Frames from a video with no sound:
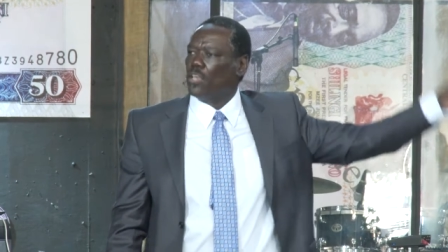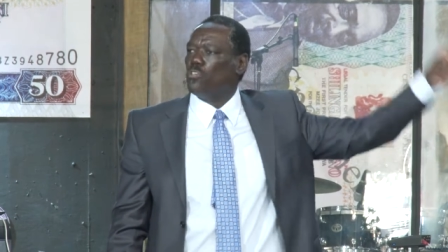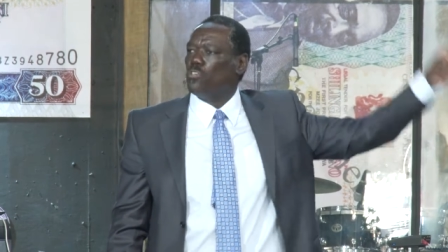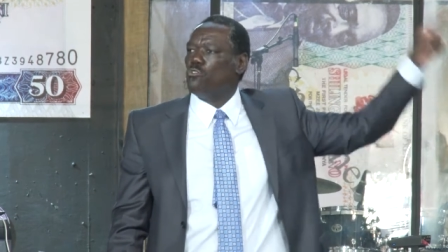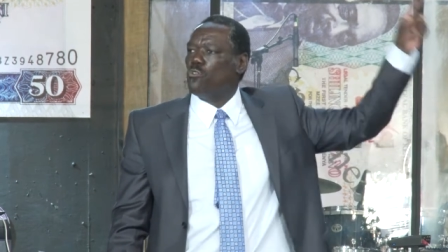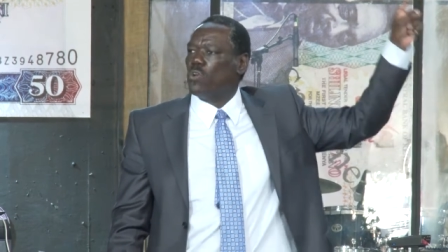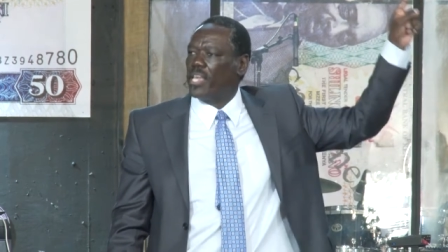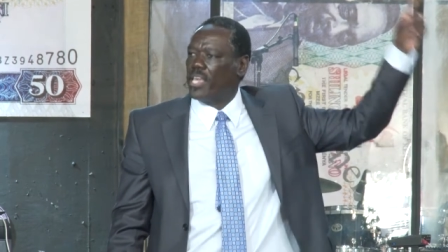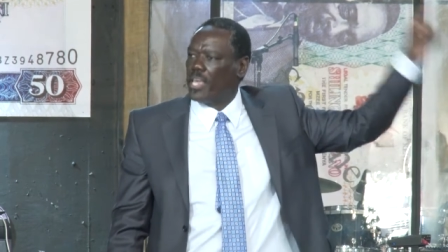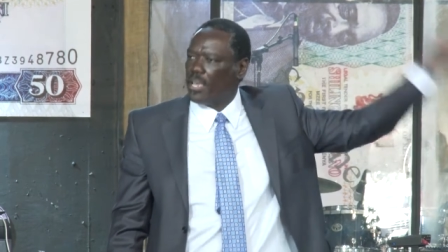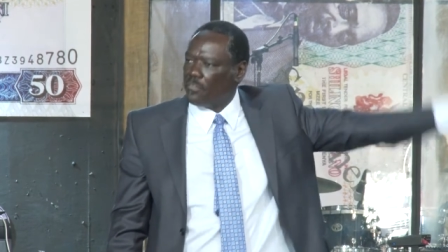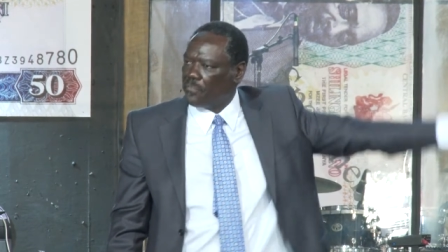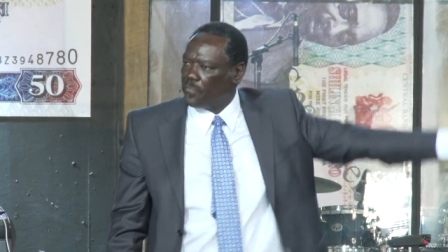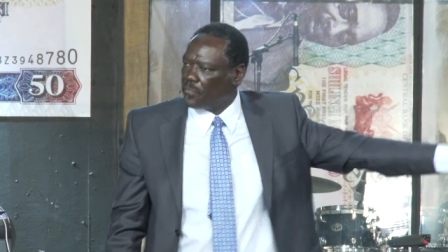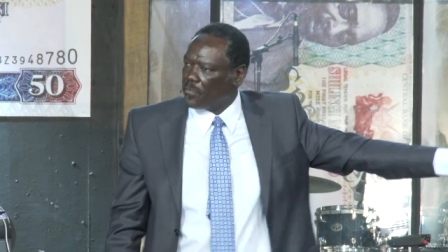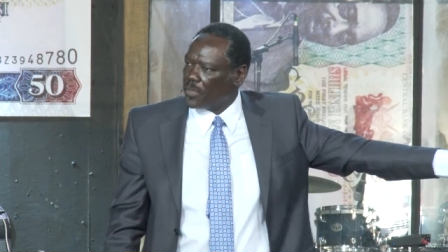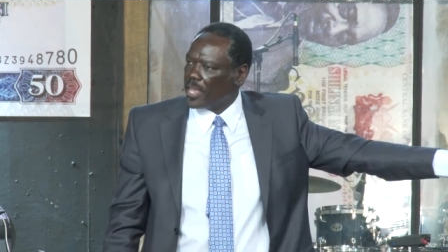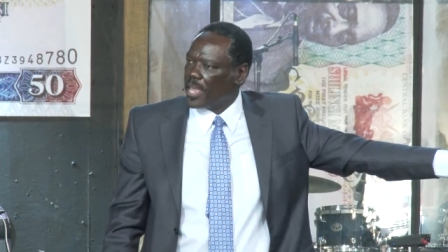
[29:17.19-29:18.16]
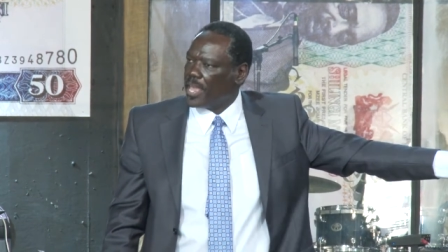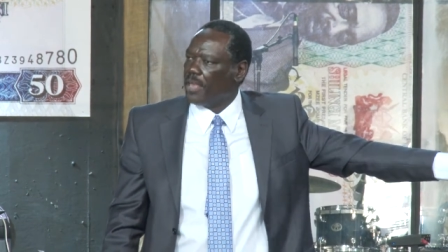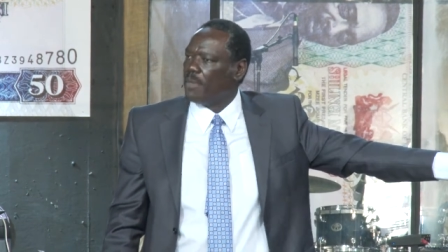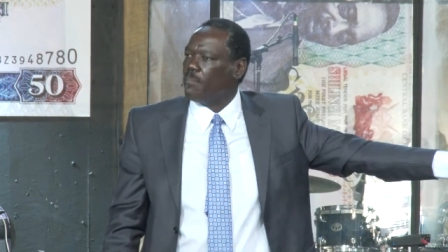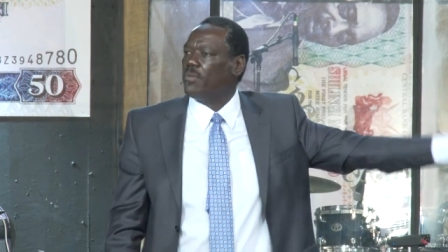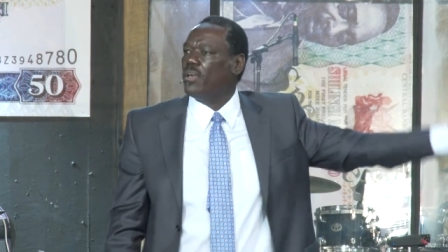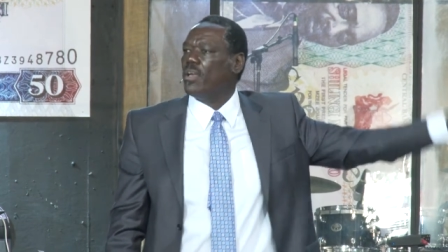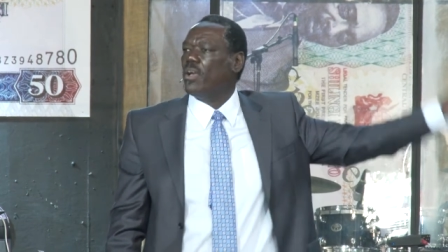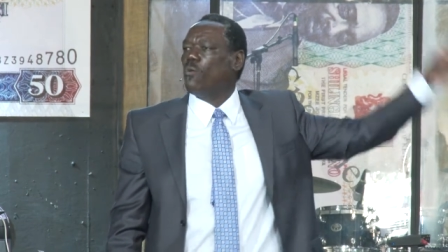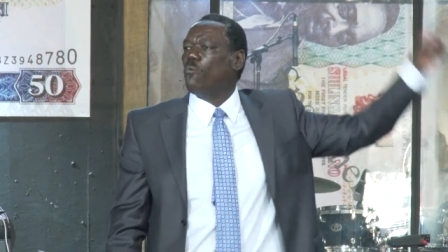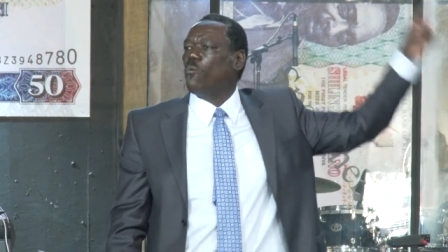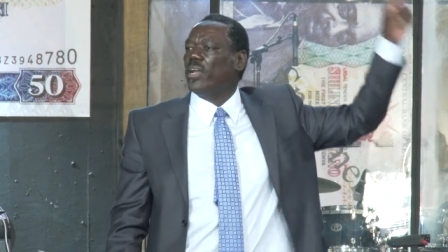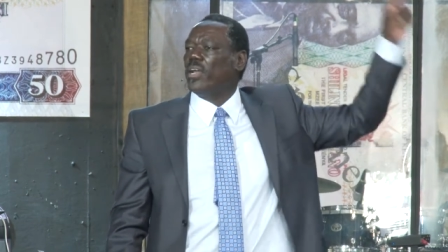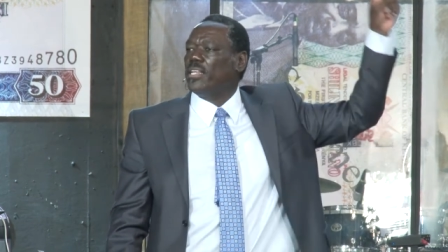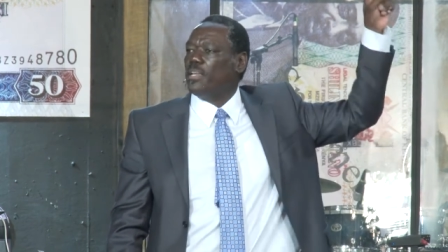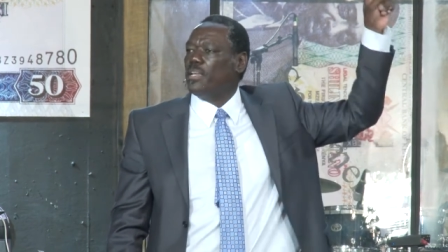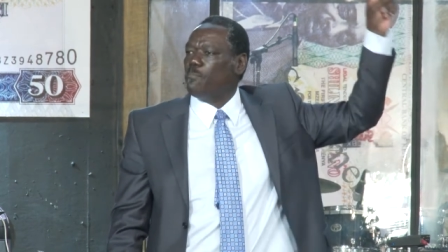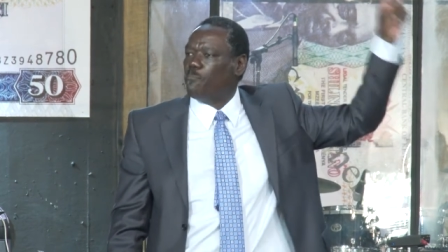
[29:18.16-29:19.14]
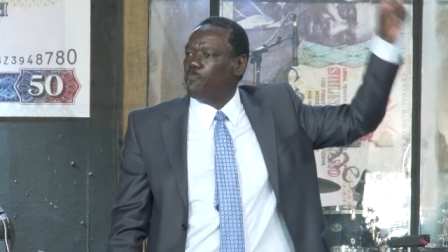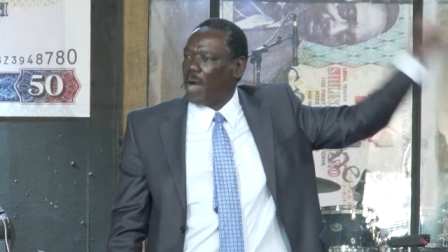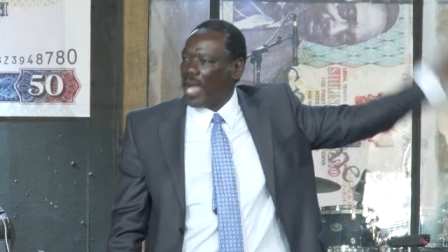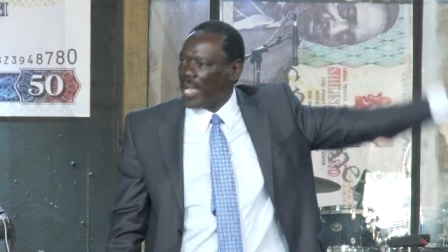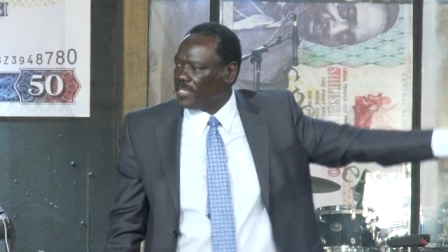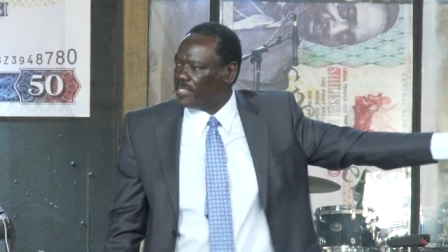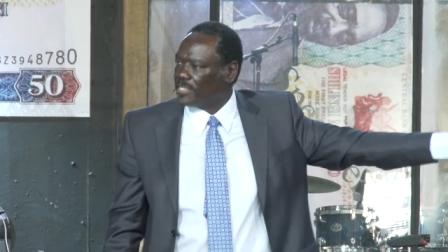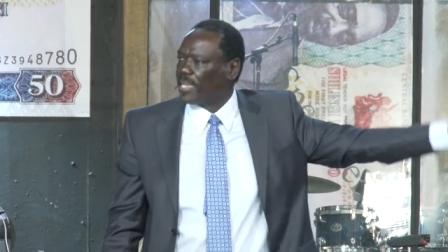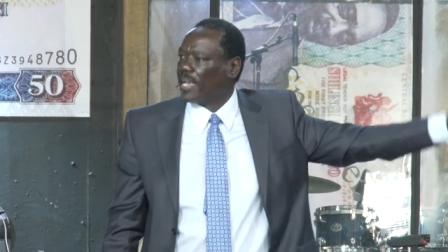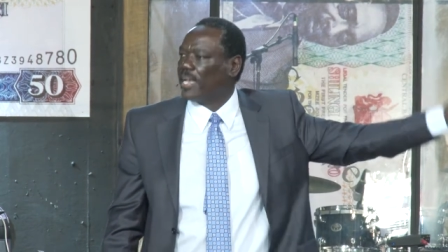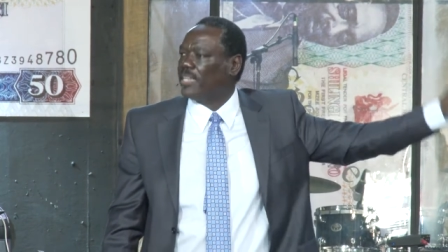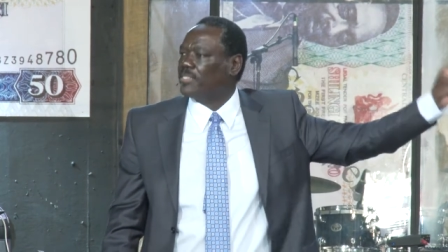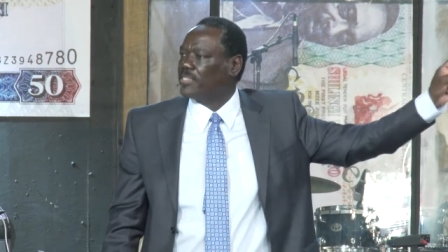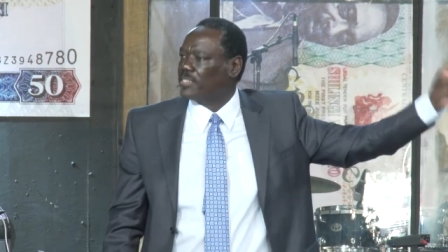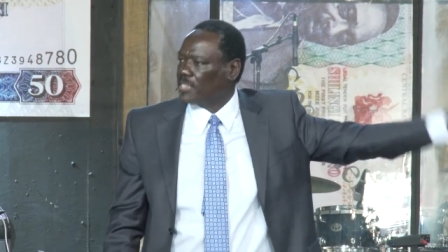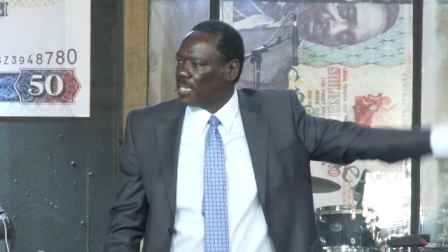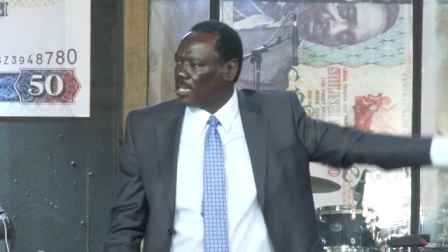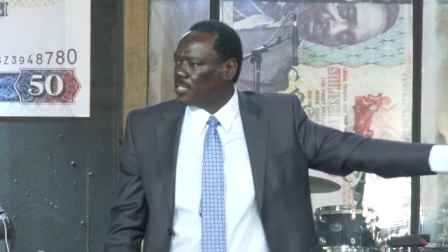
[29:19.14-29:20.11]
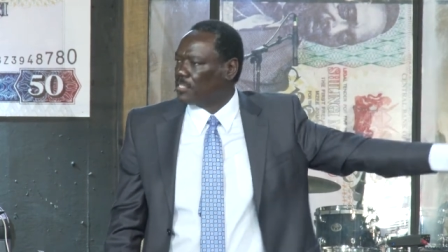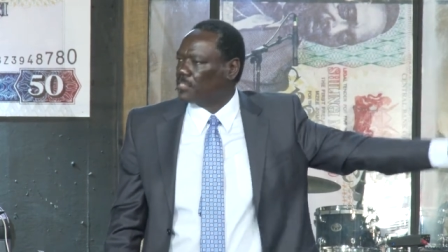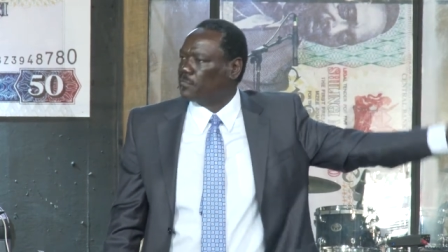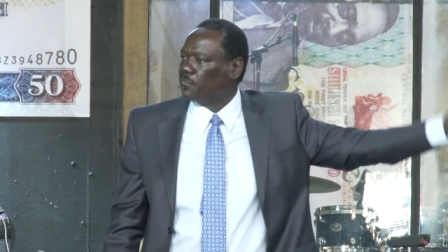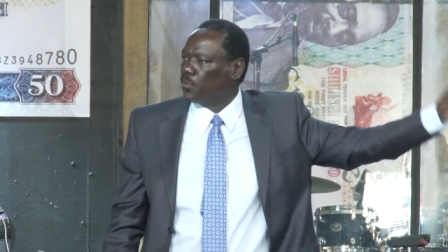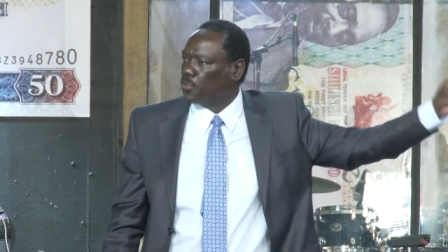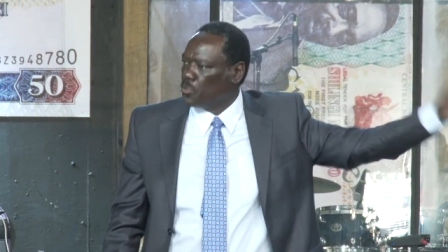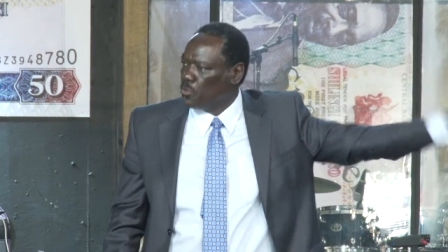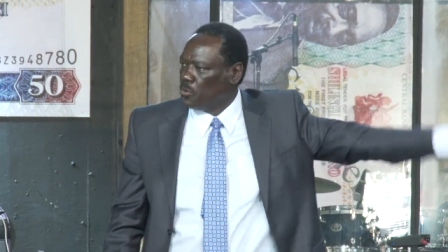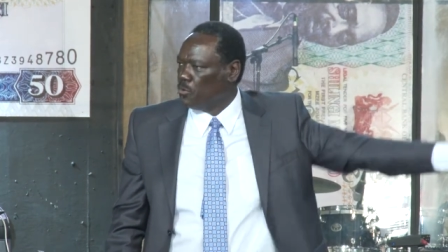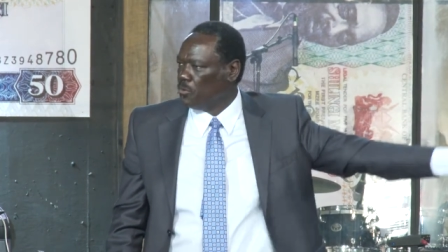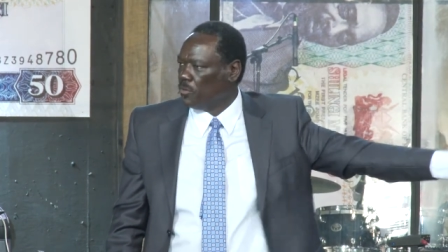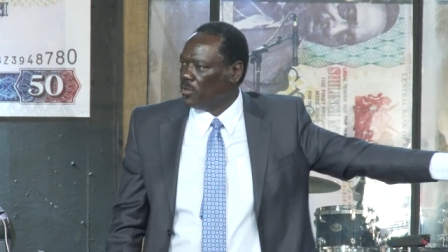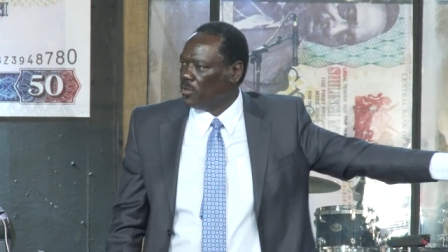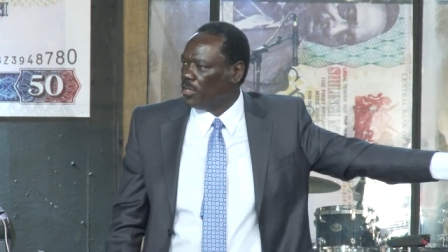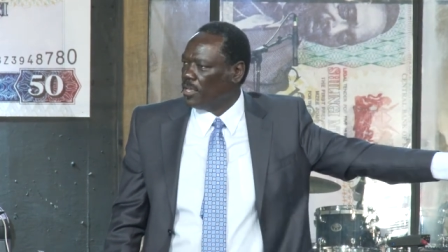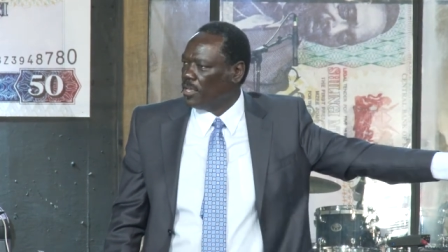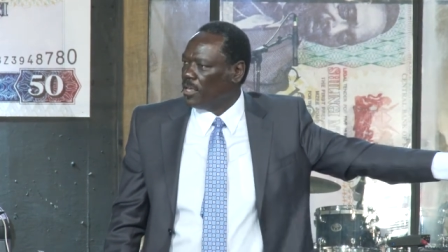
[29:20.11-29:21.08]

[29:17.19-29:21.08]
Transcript: you give him when he buys and sells for you,